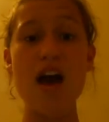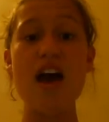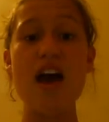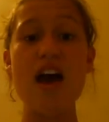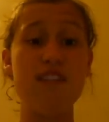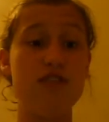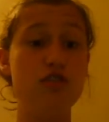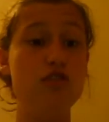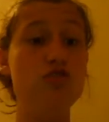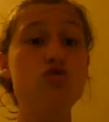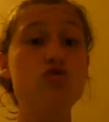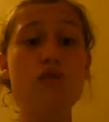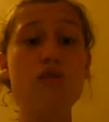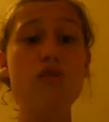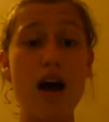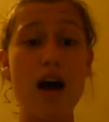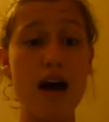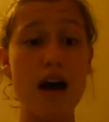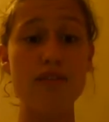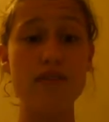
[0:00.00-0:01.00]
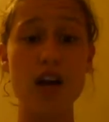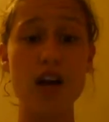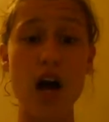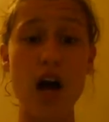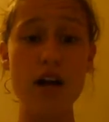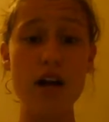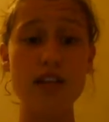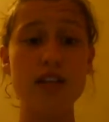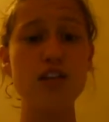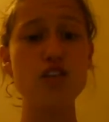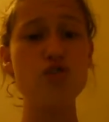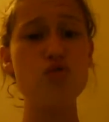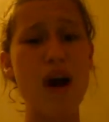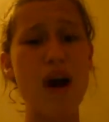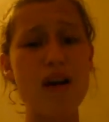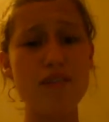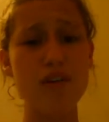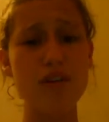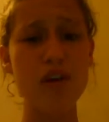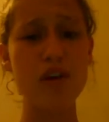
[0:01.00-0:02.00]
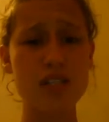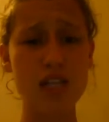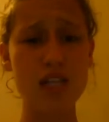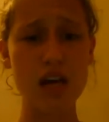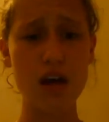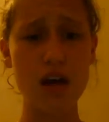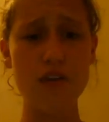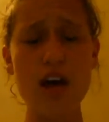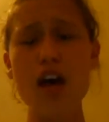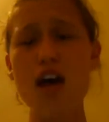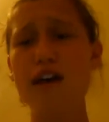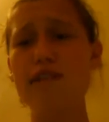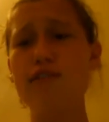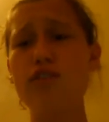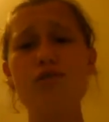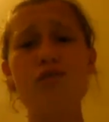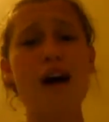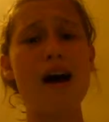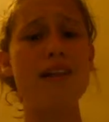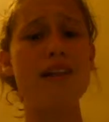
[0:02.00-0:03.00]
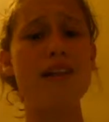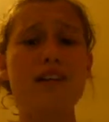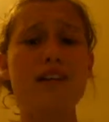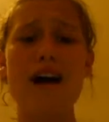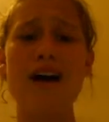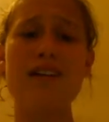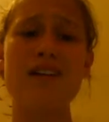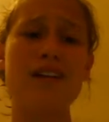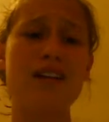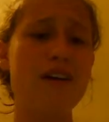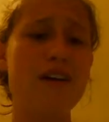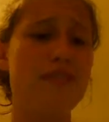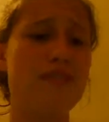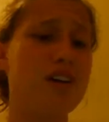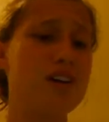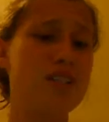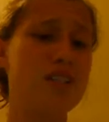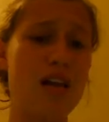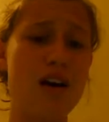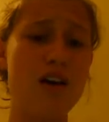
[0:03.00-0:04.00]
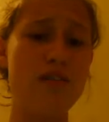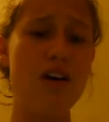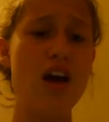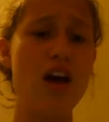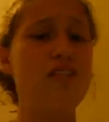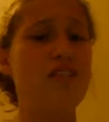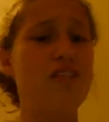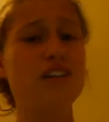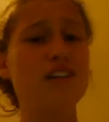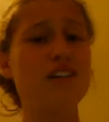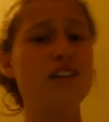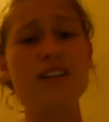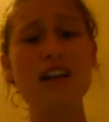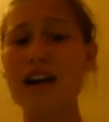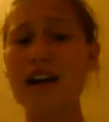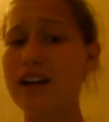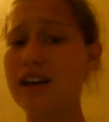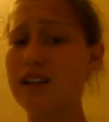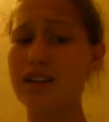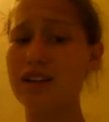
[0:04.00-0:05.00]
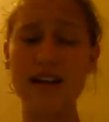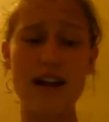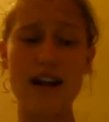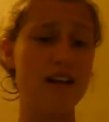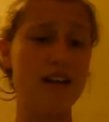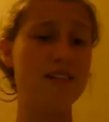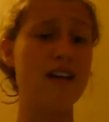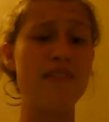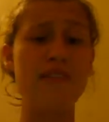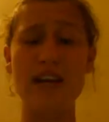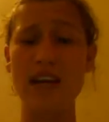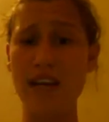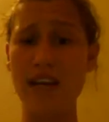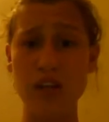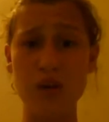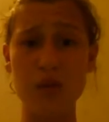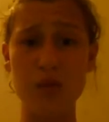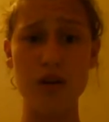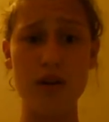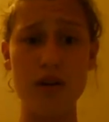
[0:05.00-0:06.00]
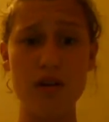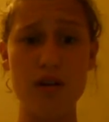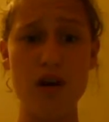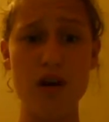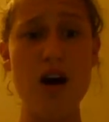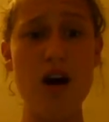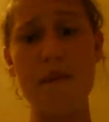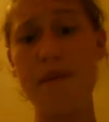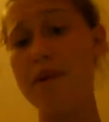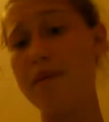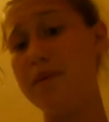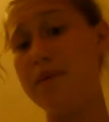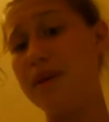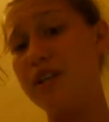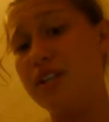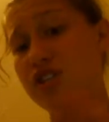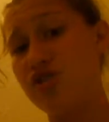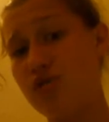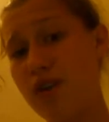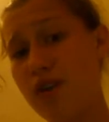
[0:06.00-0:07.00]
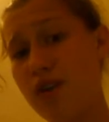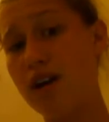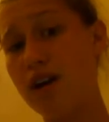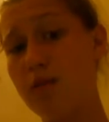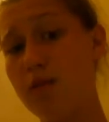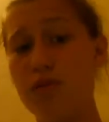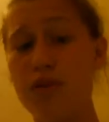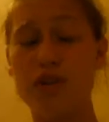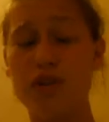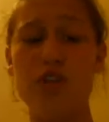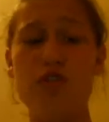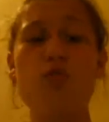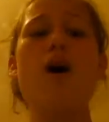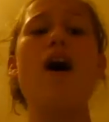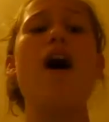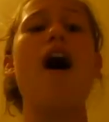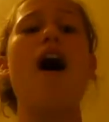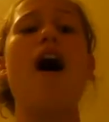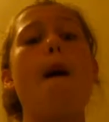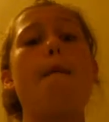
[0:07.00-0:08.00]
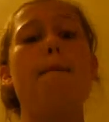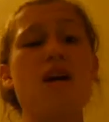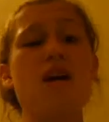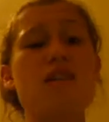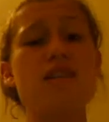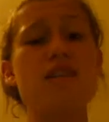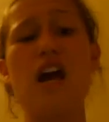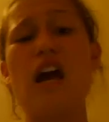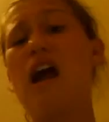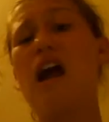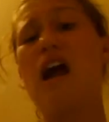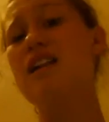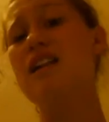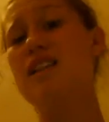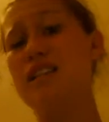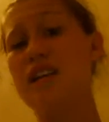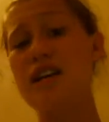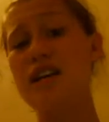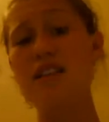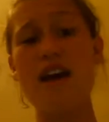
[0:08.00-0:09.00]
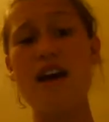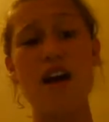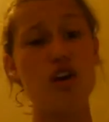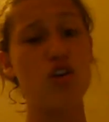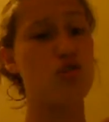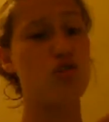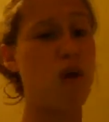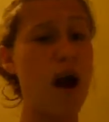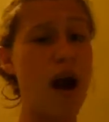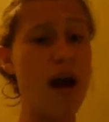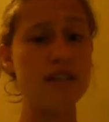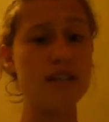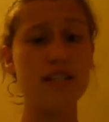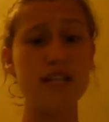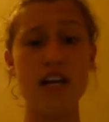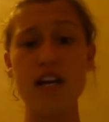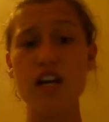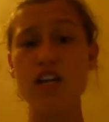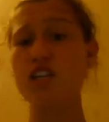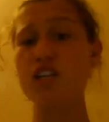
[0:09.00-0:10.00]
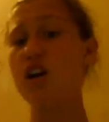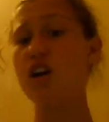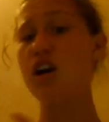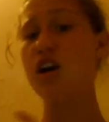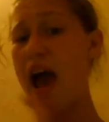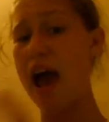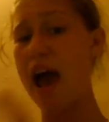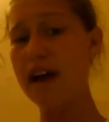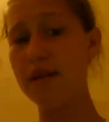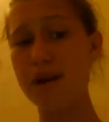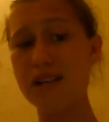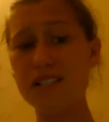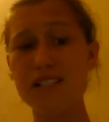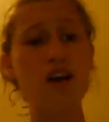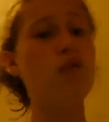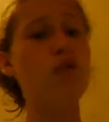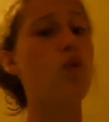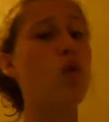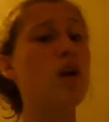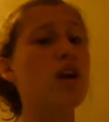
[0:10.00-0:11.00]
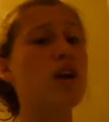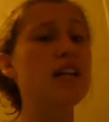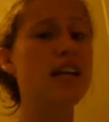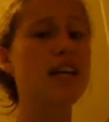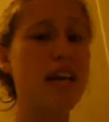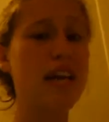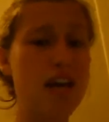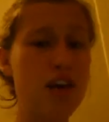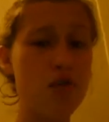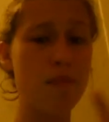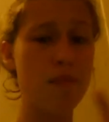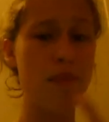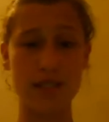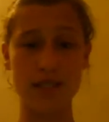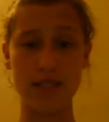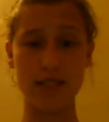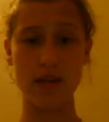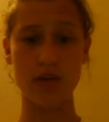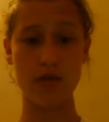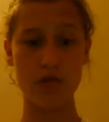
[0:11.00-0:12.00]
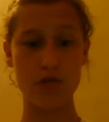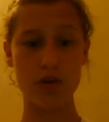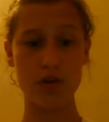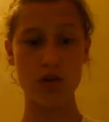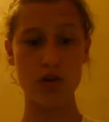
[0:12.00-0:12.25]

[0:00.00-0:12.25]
And if you do not have God, then you have yourself. If you do not learn how to love yourself, then you're not going to learn how to love anyone. I'm going to be straight up with you. I've been there, done that, cried tears, hated myself, wanted to kill myself.